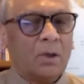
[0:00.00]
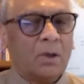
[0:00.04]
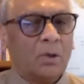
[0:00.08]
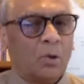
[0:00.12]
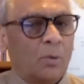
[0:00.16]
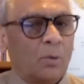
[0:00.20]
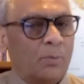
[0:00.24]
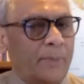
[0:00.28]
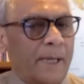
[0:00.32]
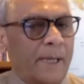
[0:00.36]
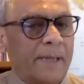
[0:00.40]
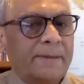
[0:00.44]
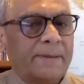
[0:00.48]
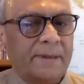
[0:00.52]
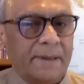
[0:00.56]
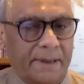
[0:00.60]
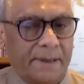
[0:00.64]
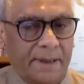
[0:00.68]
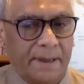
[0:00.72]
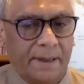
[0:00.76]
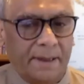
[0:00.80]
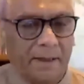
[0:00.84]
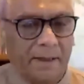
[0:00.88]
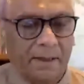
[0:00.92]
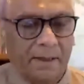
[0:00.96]

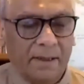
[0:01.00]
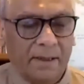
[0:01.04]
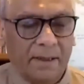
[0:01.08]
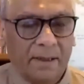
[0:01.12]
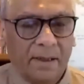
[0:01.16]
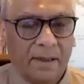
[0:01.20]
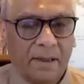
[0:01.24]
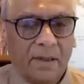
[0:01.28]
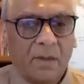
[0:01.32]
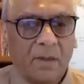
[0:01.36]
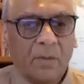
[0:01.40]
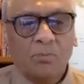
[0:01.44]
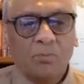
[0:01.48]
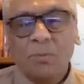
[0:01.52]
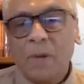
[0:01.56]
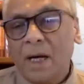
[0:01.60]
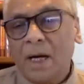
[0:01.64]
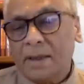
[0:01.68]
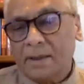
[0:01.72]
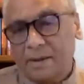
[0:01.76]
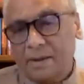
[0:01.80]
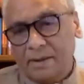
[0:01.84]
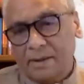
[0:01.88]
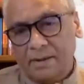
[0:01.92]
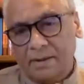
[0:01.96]
opacity.
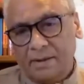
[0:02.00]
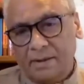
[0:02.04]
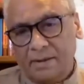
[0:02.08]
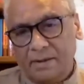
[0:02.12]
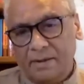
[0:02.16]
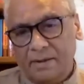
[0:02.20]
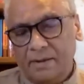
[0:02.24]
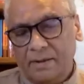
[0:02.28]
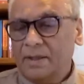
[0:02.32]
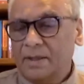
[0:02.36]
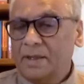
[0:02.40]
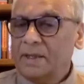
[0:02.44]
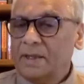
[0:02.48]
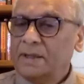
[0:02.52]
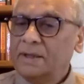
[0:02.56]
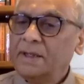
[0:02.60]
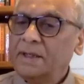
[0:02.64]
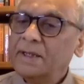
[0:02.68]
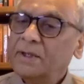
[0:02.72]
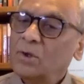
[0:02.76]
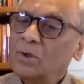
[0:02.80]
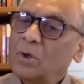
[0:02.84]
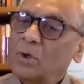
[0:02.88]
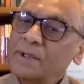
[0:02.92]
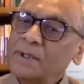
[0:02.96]
But
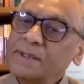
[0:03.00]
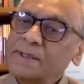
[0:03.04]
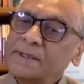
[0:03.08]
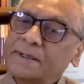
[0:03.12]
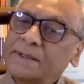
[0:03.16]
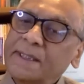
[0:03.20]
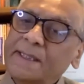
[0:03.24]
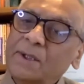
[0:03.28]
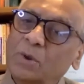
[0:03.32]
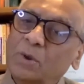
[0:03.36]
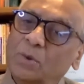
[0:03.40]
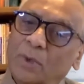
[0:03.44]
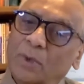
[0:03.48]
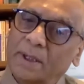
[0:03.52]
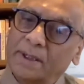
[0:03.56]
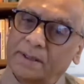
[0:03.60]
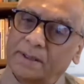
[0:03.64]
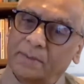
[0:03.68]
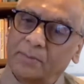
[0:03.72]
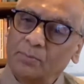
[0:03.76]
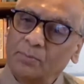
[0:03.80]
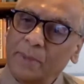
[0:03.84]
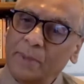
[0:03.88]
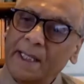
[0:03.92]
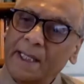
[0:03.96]
the constituent,
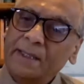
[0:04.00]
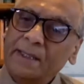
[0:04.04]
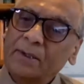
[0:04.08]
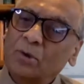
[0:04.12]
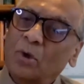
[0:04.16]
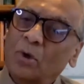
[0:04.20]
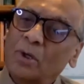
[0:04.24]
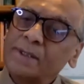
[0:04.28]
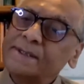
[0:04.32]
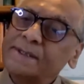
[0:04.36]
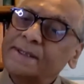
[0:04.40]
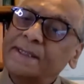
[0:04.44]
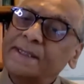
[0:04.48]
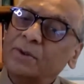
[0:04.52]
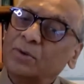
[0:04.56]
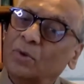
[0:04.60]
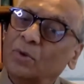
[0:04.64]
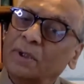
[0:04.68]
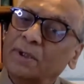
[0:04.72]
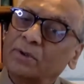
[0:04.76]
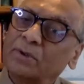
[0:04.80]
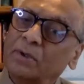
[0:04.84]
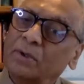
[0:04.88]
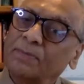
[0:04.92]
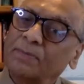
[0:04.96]
main
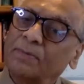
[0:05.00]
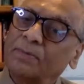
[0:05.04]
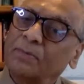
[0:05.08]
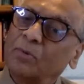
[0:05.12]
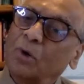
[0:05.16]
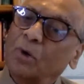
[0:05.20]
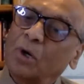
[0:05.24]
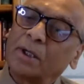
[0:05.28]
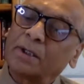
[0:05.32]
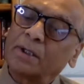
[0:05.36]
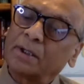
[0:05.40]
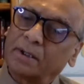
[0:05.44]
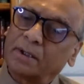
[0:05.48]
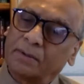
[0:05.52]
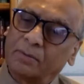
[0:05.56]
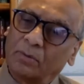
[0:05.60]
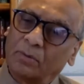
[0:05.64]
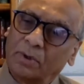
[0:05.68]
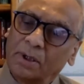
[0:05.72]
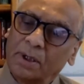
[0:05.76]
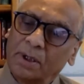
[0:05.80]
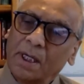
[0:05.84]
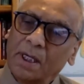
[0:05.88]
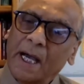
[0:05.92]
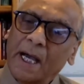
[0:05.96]
constituent of water,
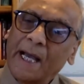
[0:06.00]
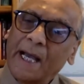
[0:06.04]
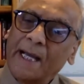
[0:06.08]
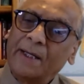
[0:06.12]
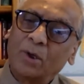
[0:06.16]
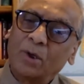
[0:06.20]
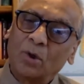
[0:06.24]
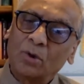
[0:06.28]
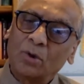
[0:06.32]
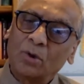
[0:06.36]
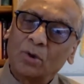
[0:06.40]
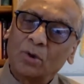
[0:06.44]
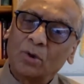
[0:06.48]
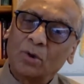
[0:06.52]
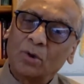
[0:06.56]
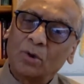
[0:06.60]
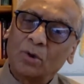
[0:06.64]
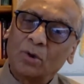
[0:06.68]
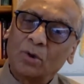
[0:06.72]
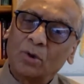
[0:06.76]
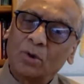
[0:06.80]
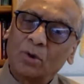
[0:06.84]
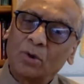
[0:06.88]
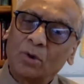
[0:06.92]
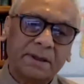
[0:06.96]
hydrogen and
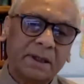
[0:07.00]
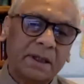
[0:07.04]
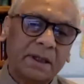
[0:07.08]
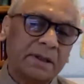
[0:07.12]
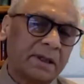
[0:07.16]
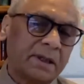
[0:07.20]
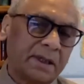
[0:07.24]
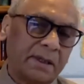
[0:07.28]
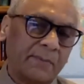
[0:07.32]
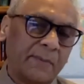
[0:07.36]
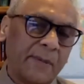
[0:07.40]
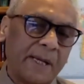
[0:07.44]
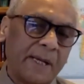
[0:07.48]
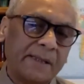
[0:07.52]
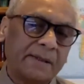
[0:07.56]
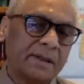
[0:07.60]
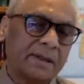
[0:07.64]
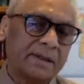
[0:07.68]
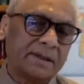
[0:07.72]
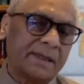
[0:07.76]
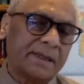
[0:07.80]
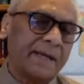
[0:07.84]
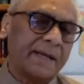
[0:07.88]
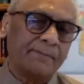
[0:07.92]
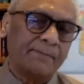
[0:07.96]
oxygen remain the
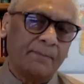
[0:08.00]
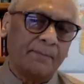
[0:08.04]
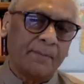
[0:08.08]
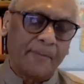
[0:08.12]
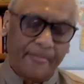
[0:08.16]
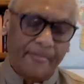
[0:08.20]
same.